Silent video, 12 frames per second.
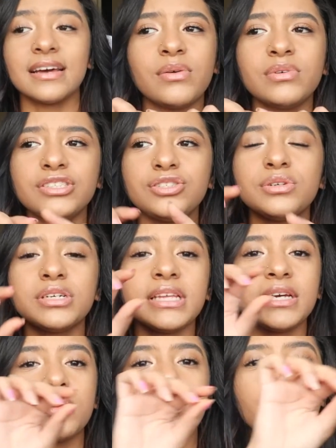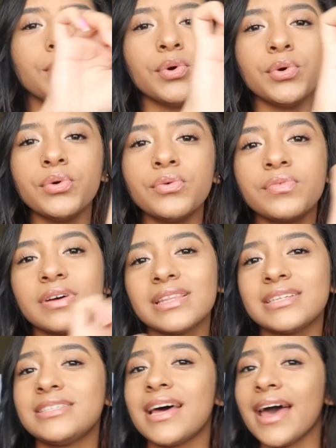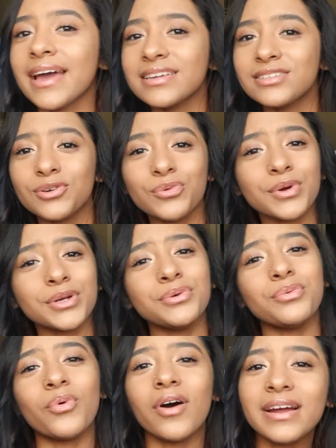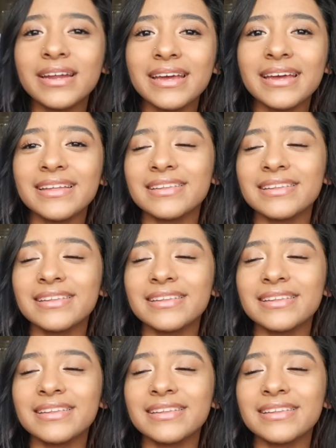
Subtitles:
I wish you could like move the text where you want it,